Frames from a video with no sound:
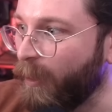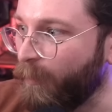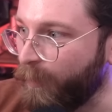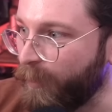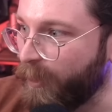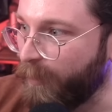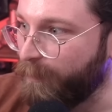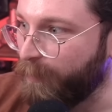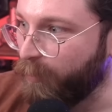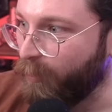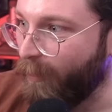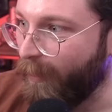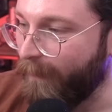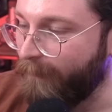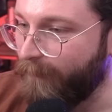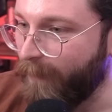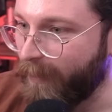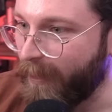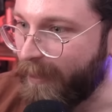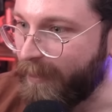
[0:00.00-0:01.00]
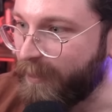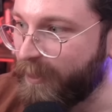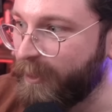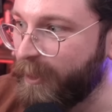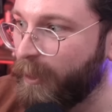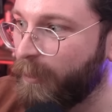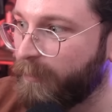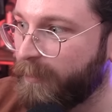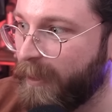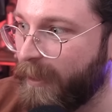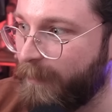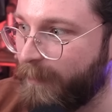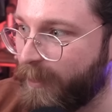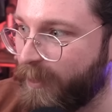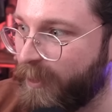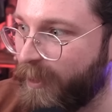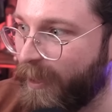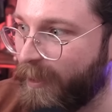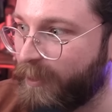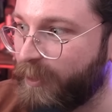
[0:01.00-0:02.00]
would deploy SEAL Team
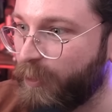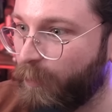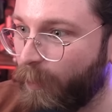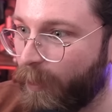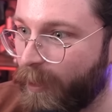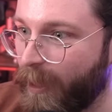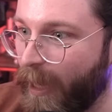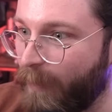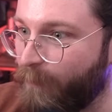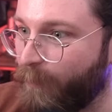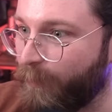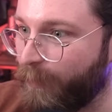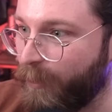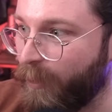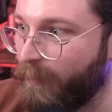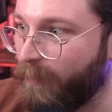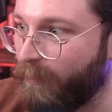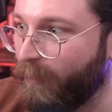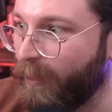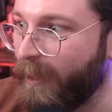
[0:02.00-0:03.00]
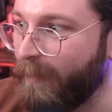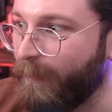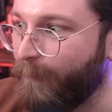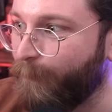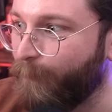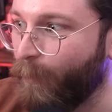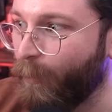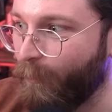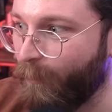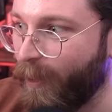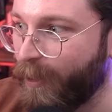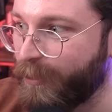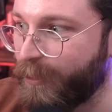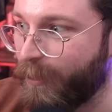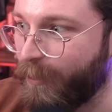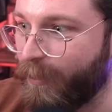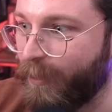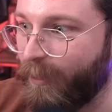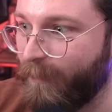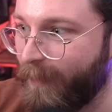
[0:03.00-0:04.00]
6 to recover the debris before
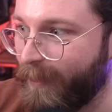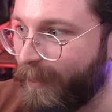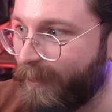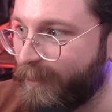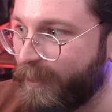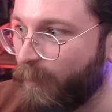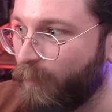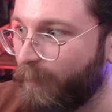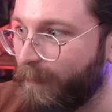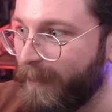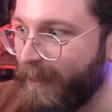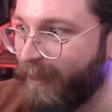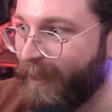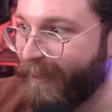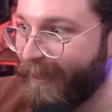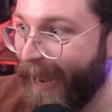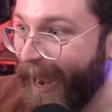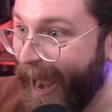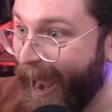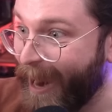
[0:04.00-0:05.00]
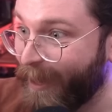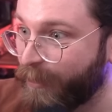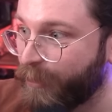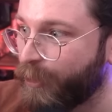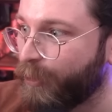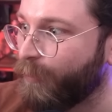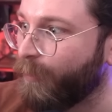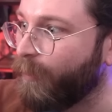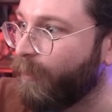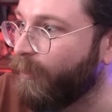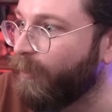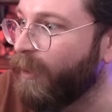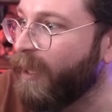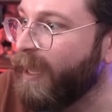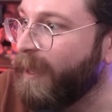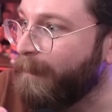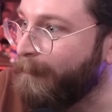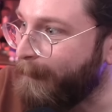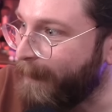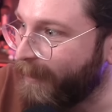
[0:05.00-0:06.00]
Russia could, because there would be like actual
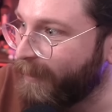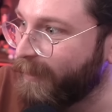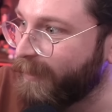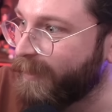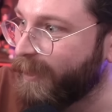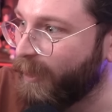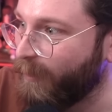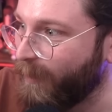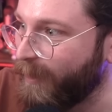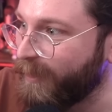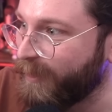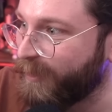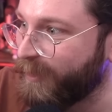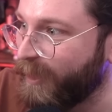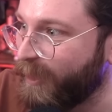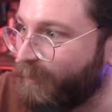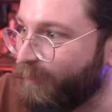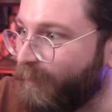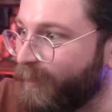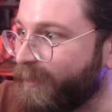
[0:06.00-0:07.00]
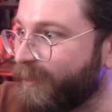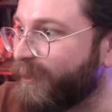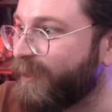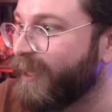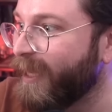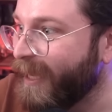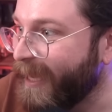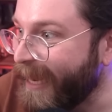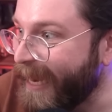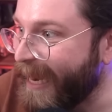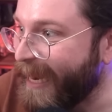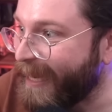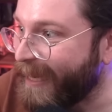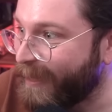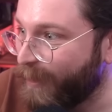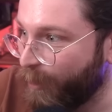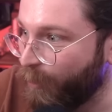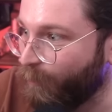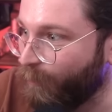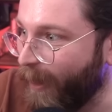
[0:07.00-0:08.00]
military secrets
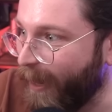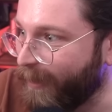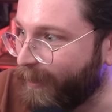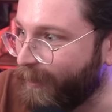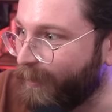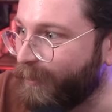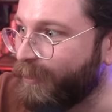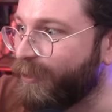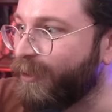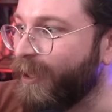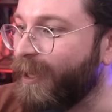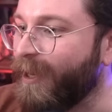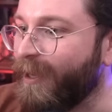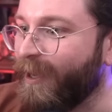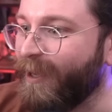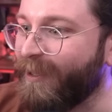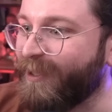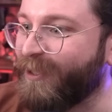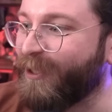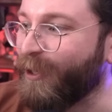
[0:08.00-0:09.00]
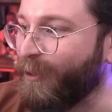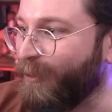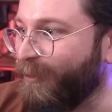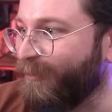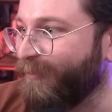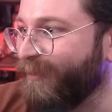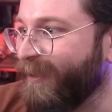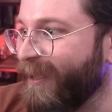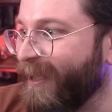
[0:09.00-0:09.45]
in the wreckage. So